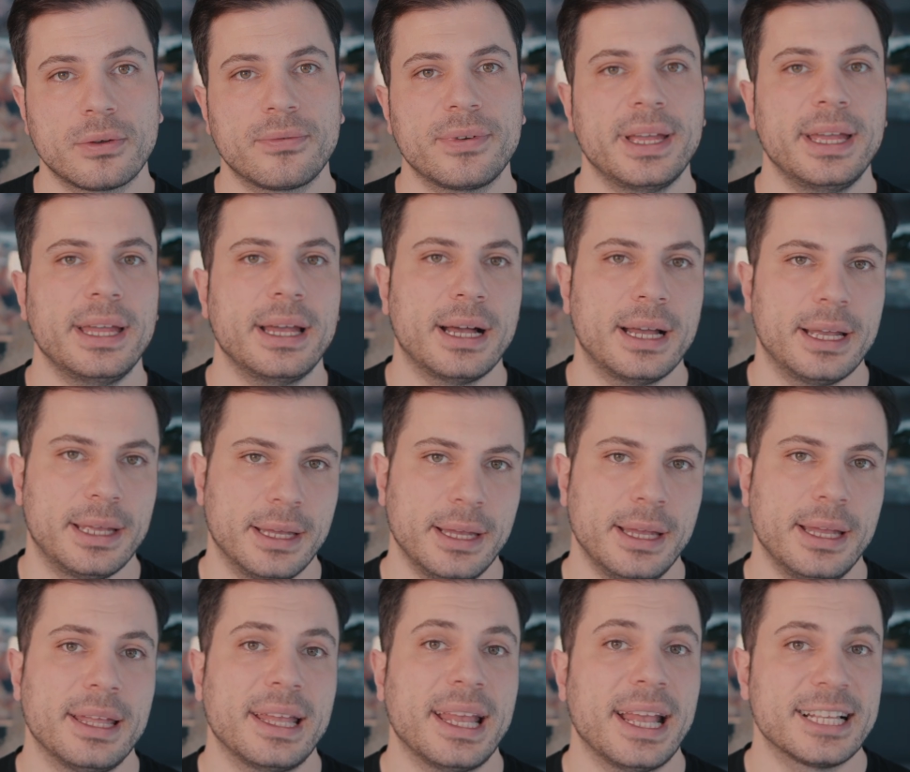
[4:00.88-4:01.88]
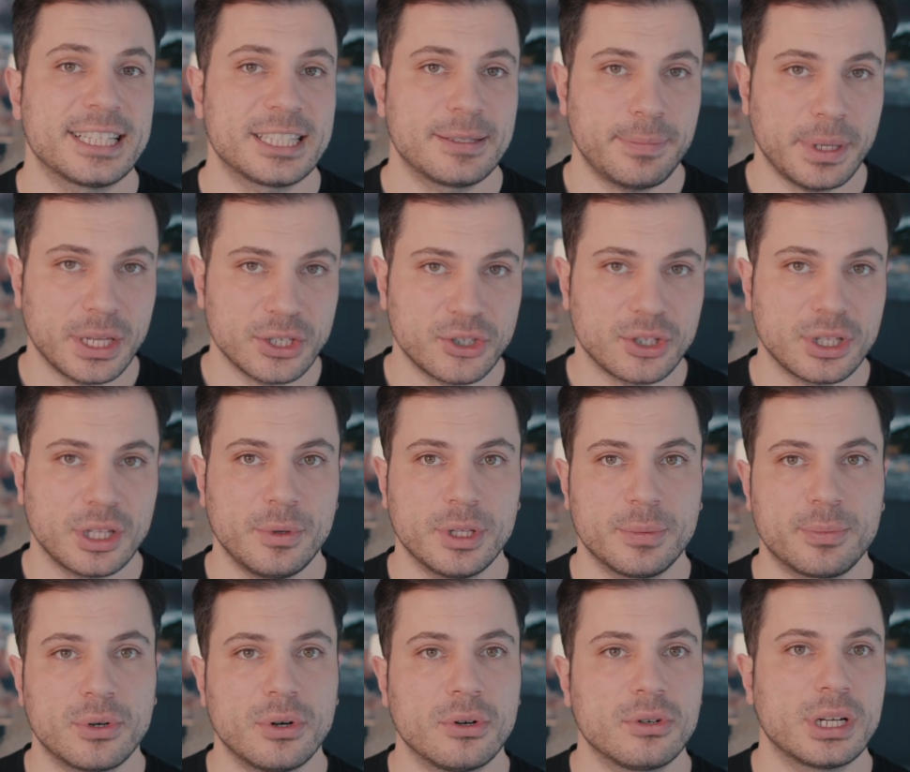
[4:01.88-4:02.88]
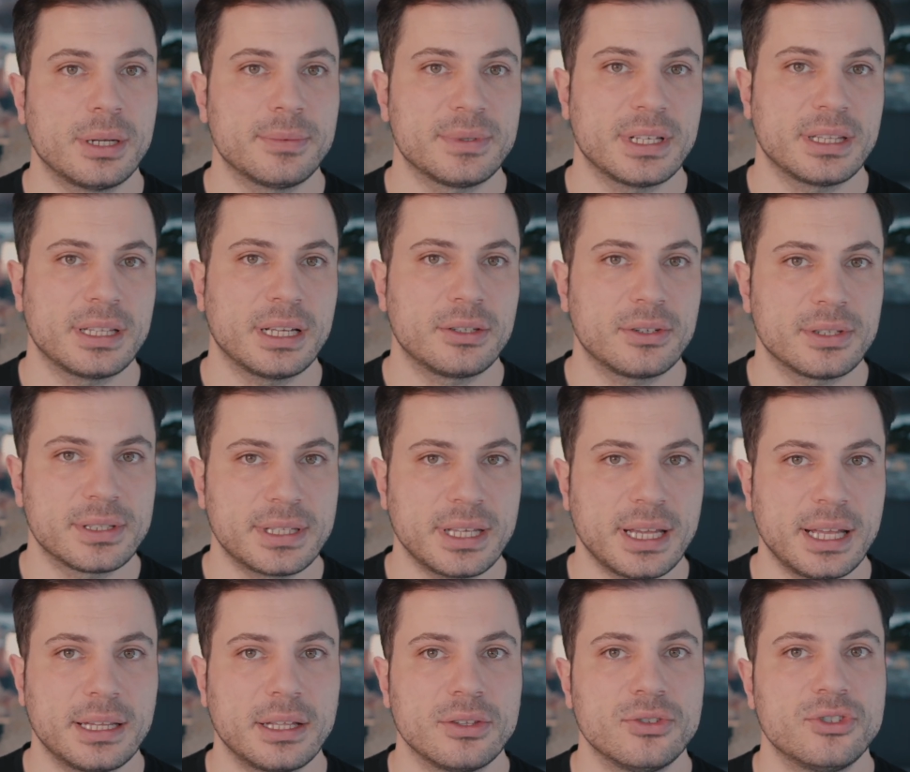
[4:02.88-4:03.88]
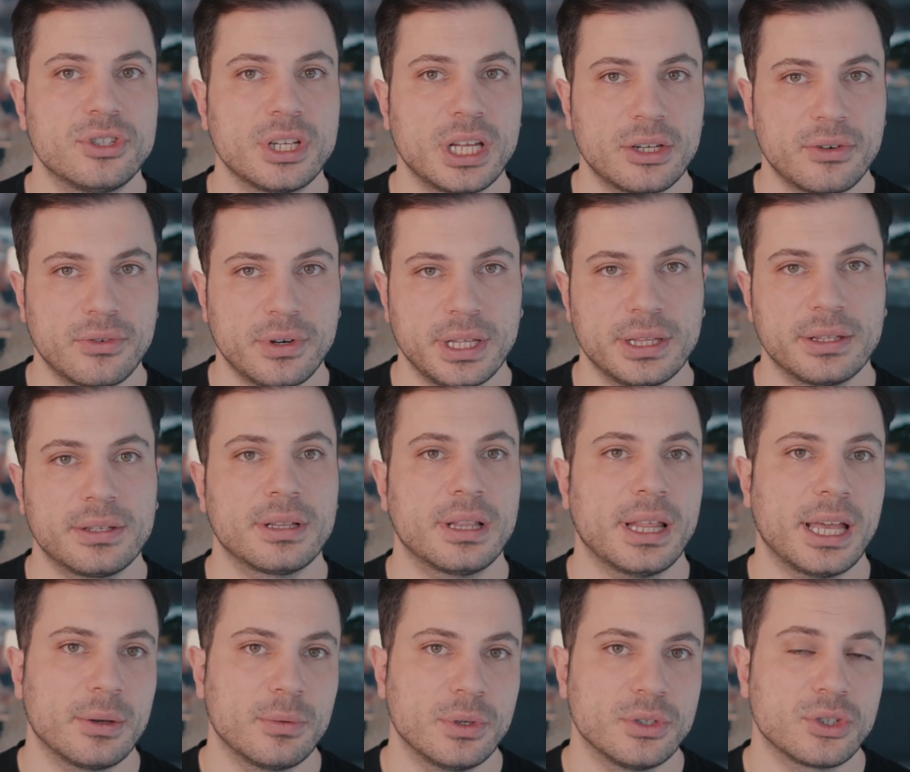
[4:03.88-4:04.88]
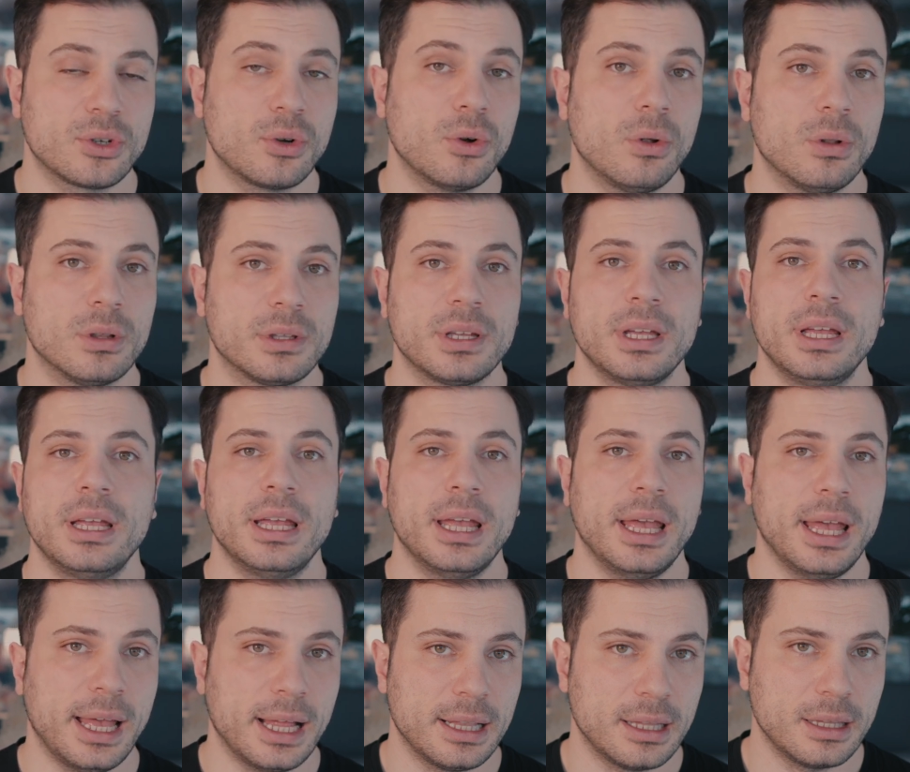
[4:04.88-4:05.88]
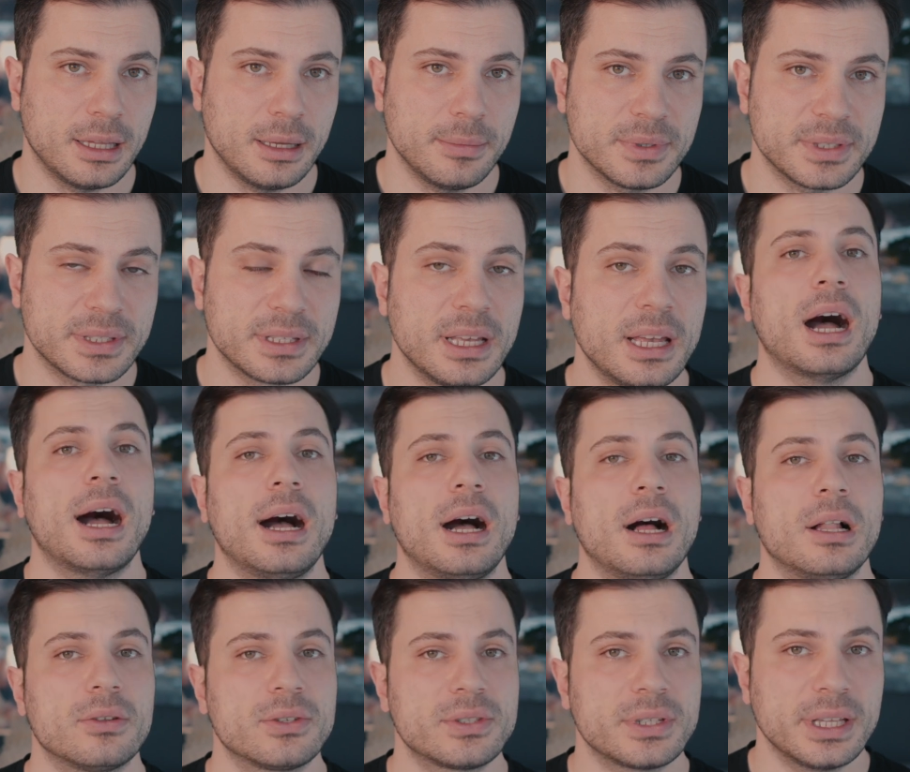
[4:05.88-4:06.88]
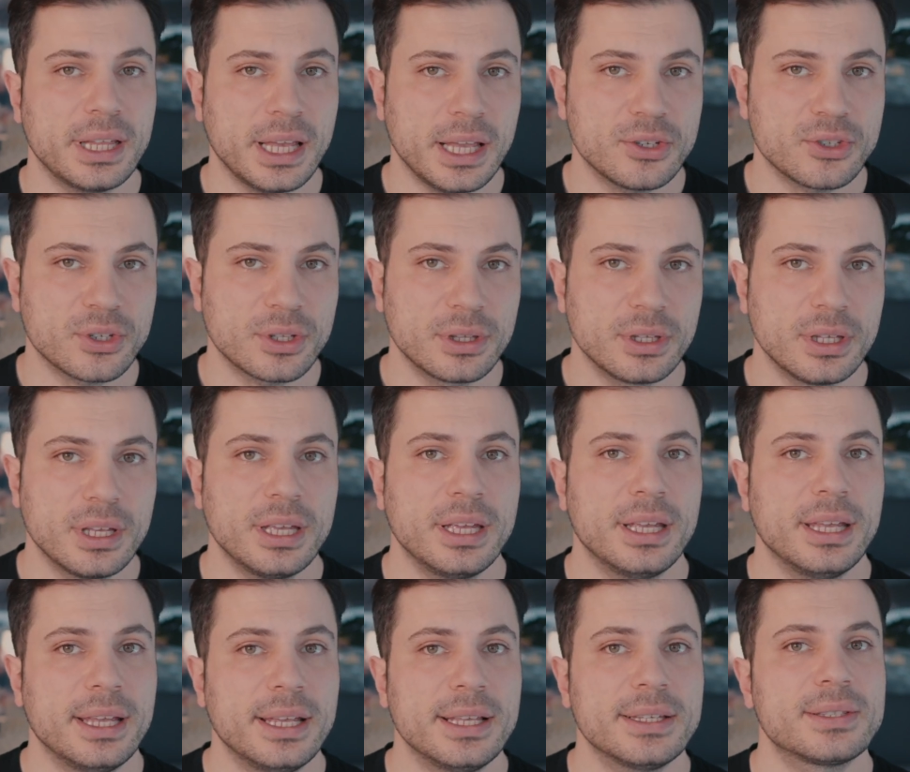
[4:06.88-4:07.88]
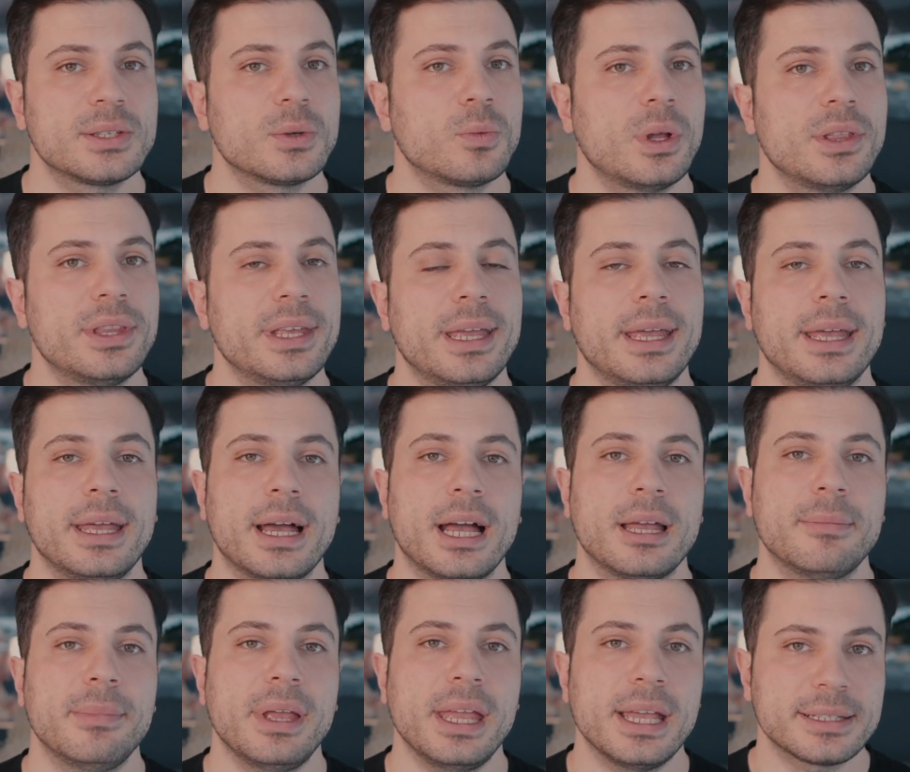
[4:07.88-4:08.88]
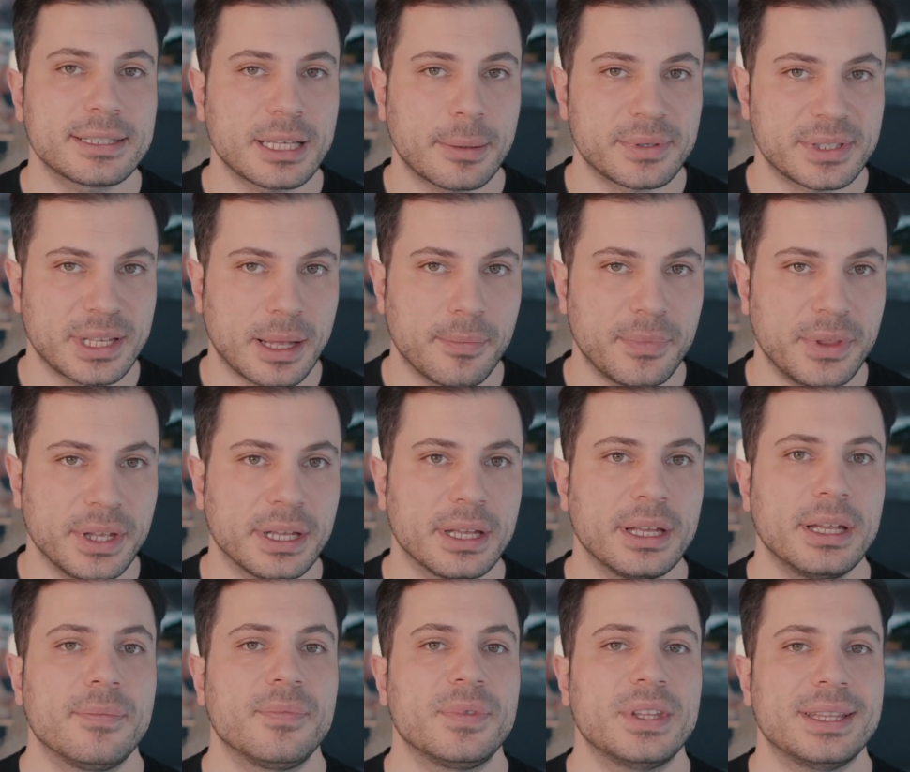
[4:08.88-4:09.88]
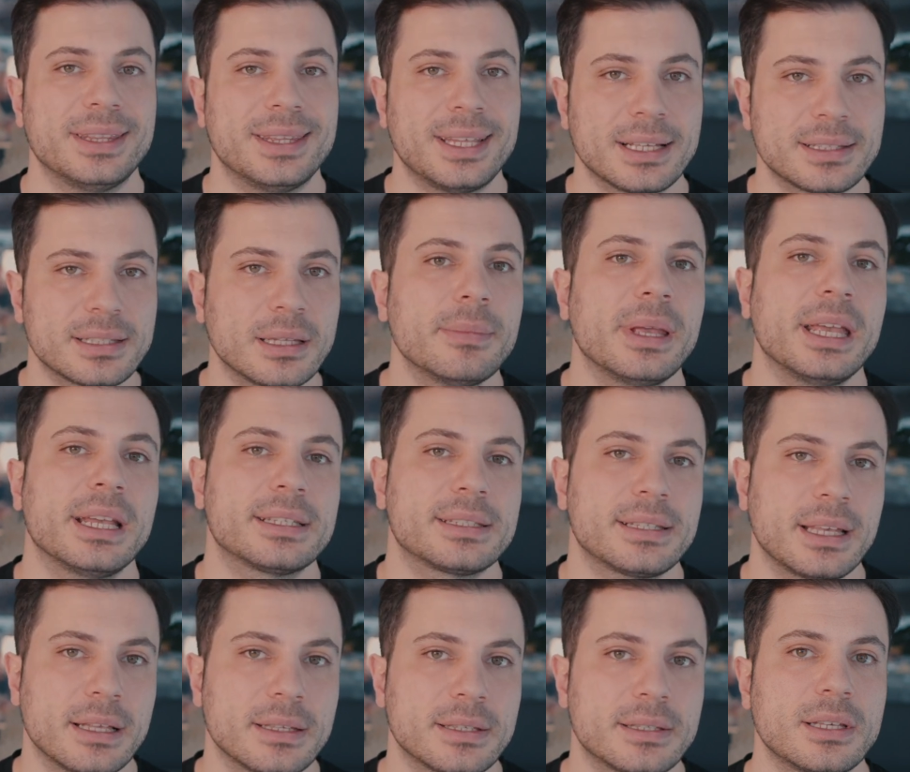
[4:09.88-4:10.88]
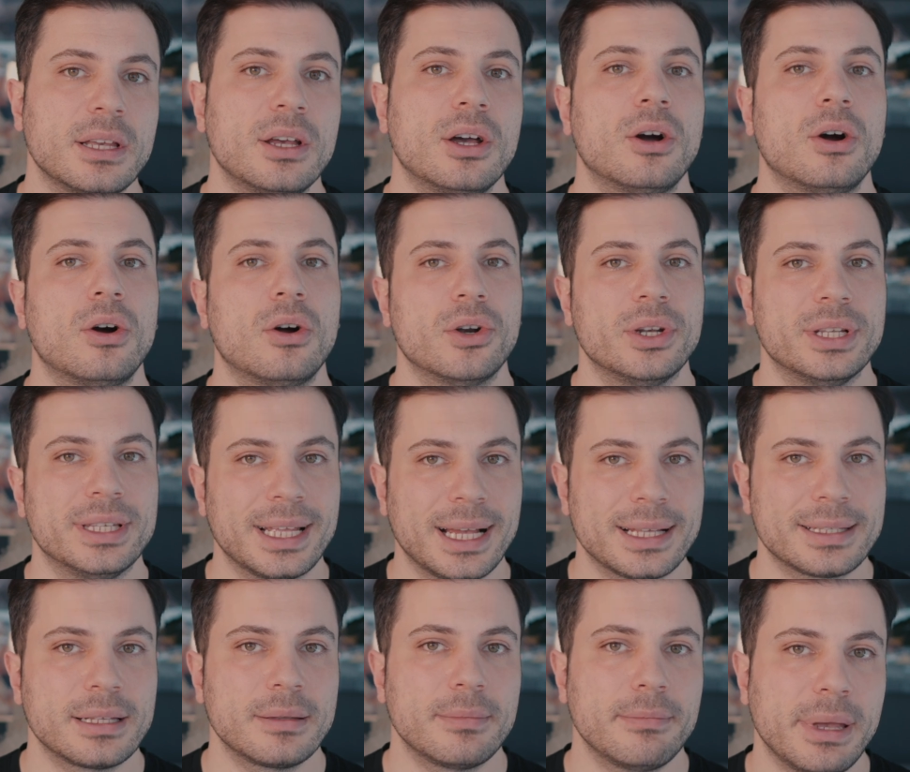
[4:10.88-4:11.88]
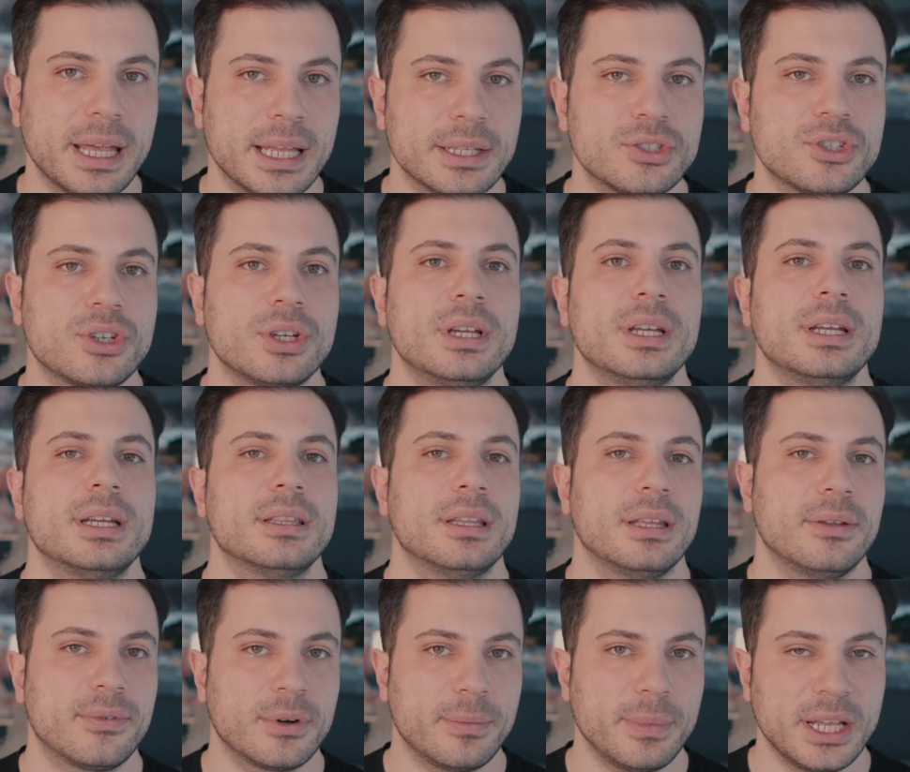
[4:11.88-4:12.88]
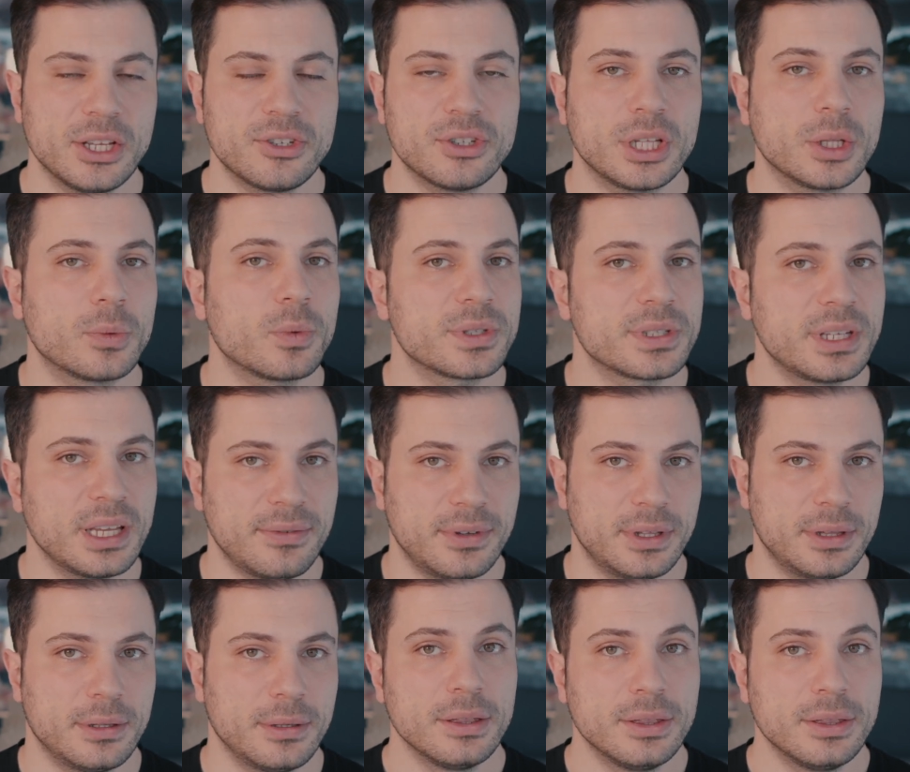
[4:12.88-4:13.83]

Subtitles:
of AI, especially with programs that understand and generate language called LLMs, a hallucination is when the AI makes up something that doesn't make sense or doesn't match the information it was given.